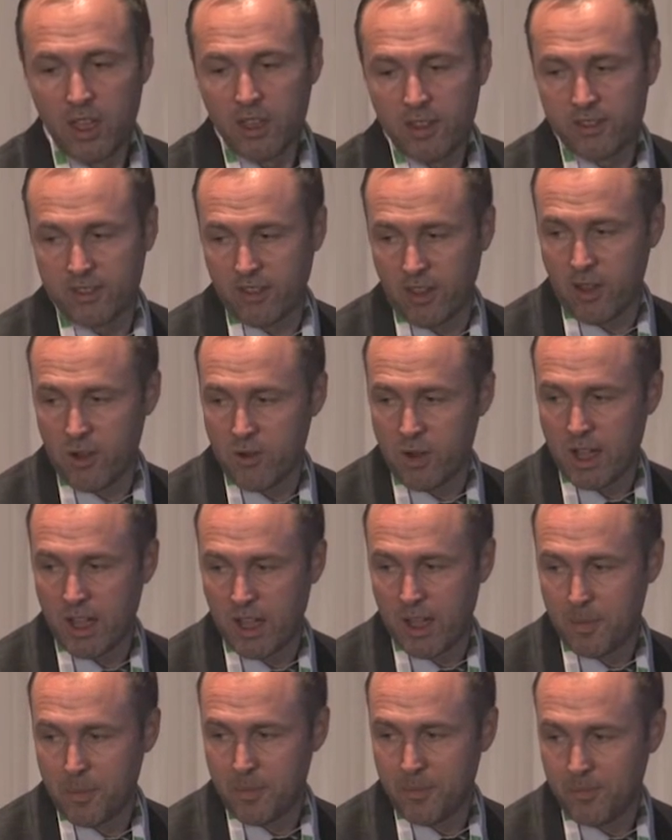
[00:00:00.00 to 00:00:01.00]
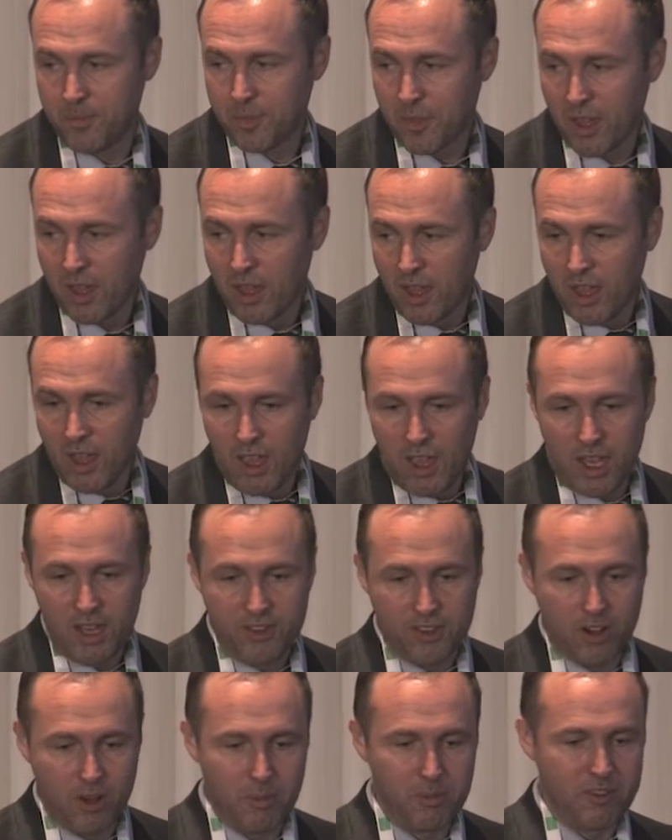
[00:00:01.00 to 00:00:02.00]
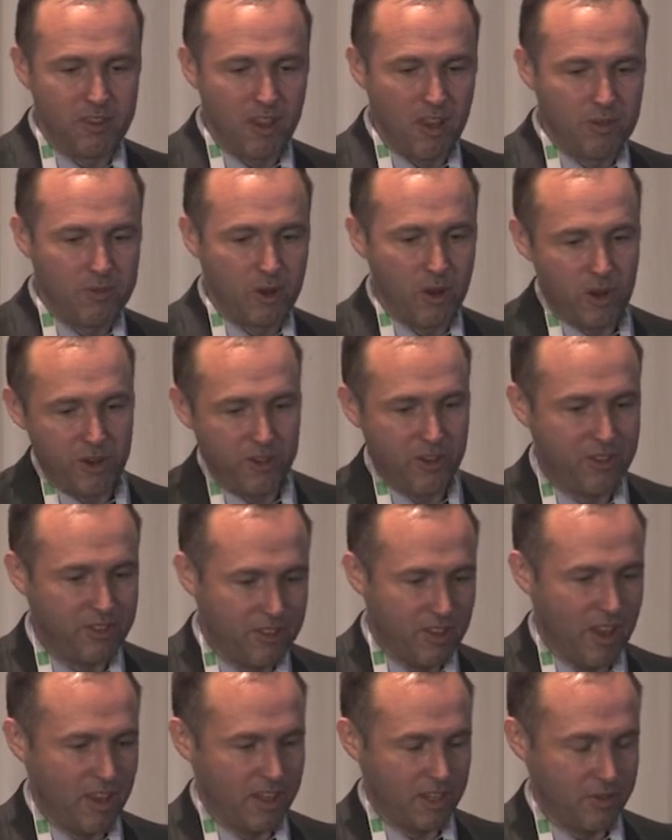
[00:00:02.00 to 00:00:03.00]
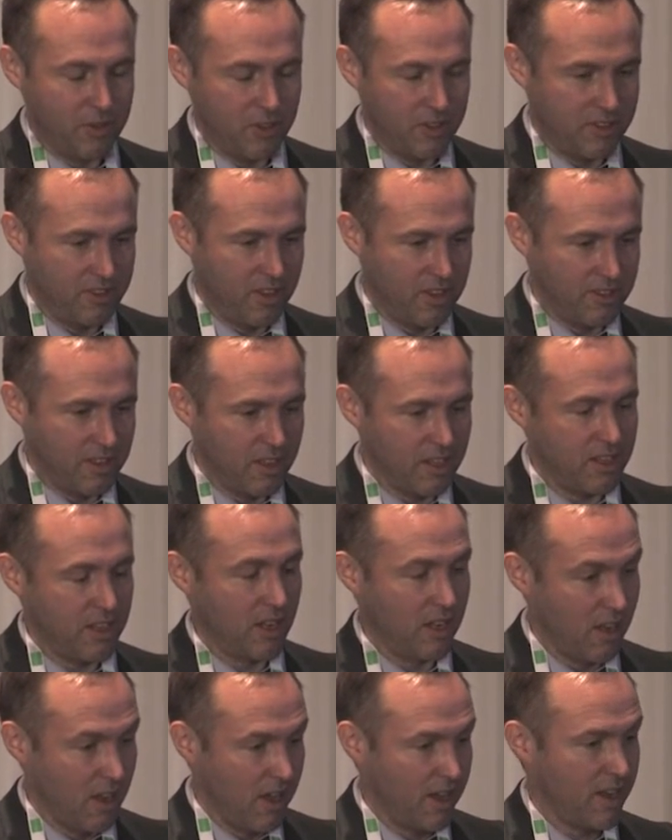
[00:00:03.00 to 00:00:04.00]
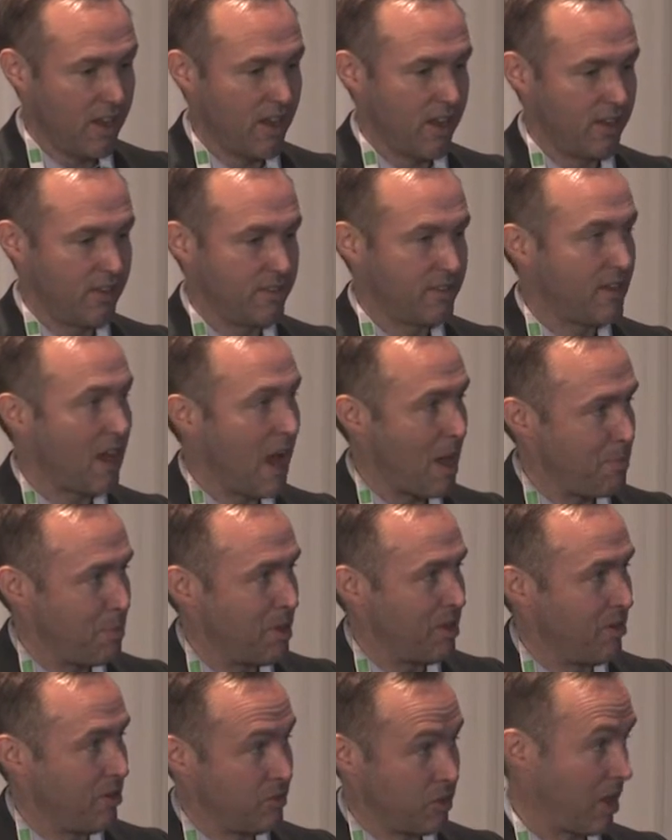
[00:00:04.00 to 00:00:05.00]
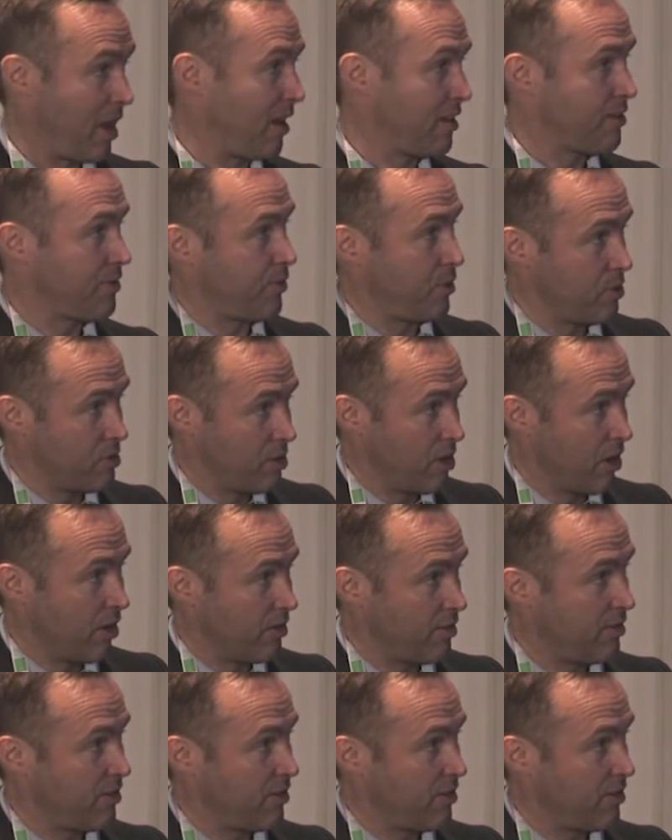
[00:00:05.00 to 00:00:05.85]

So, in terms of our understanding of the disease, I think a lot has happened over the last few years.